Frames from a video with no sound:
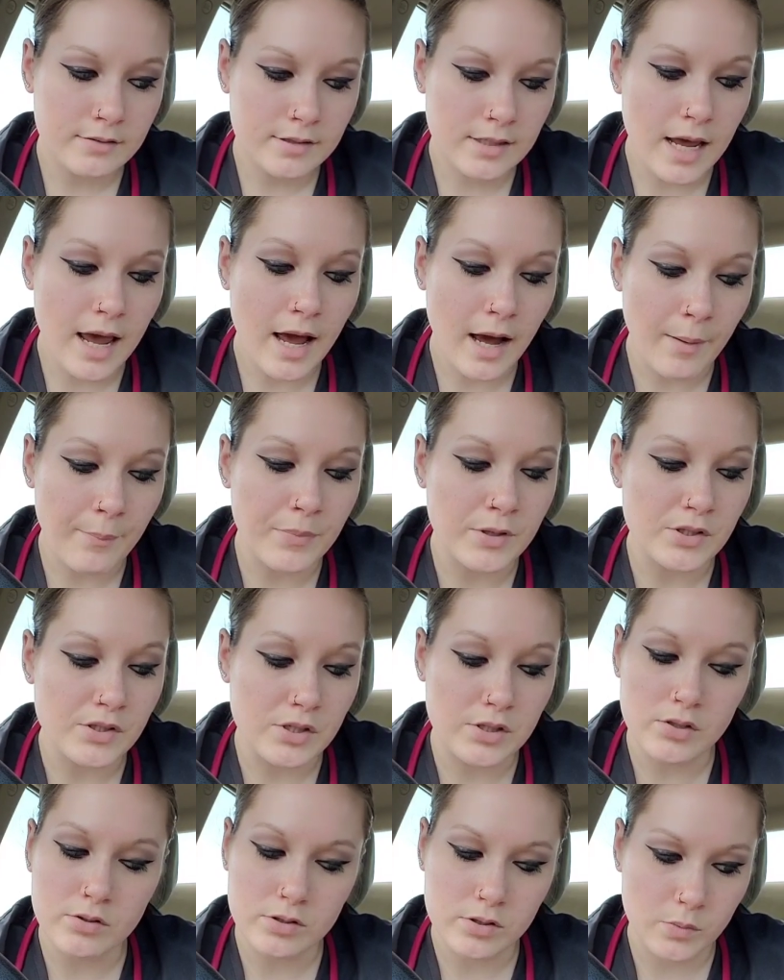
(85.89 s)
to happen
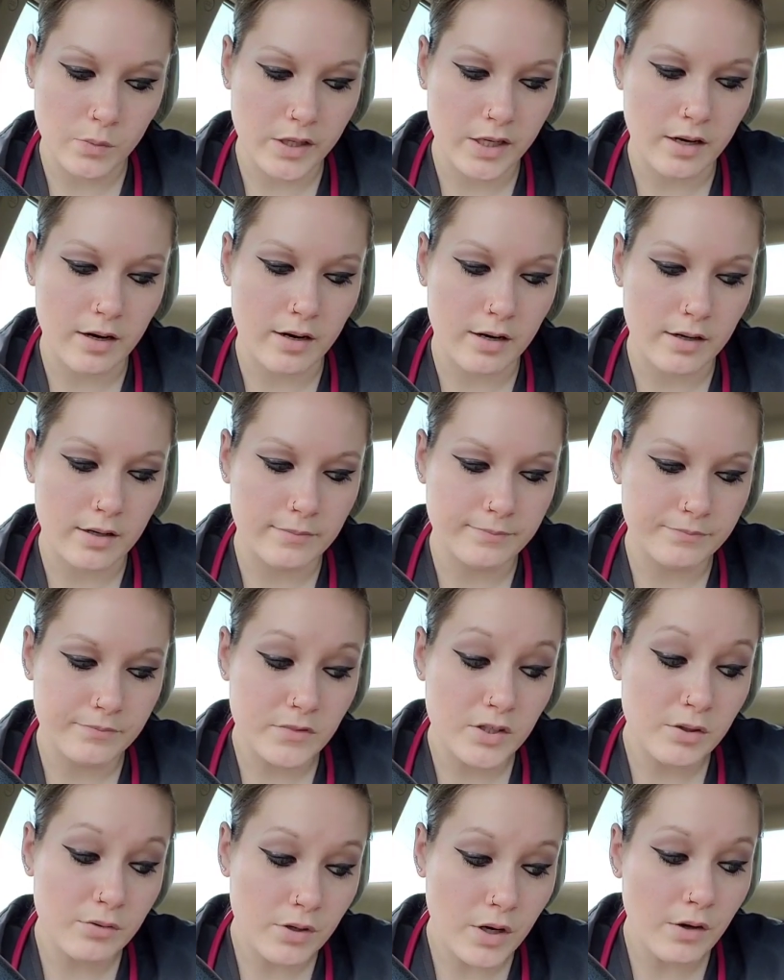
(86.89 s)
to you, sweetheart.
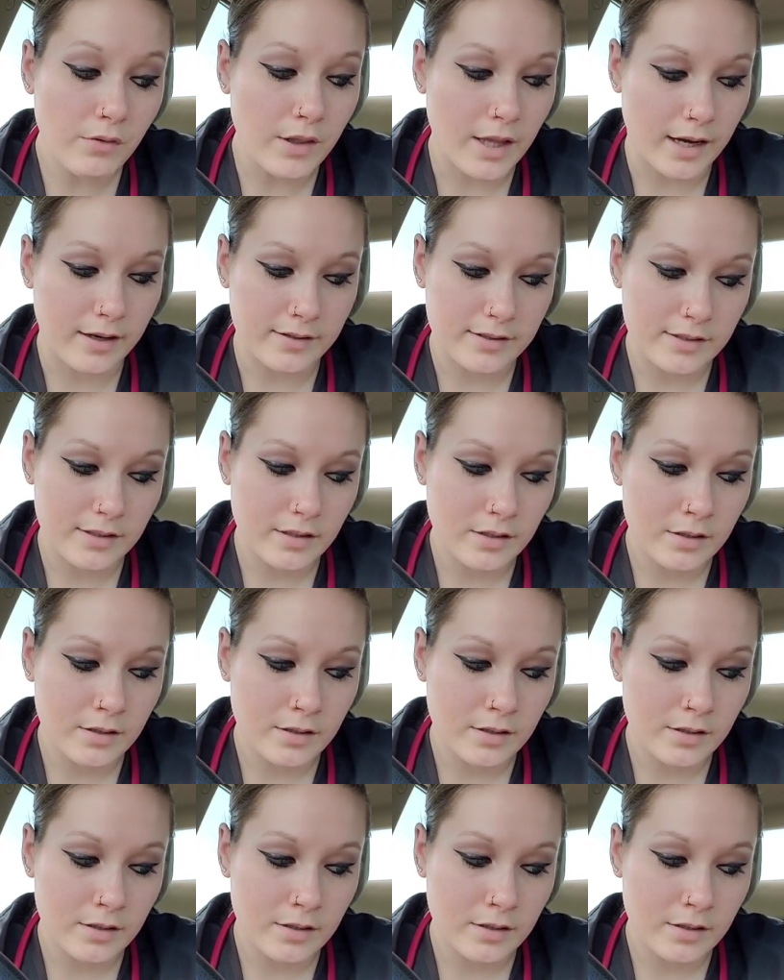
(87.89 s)
You know that.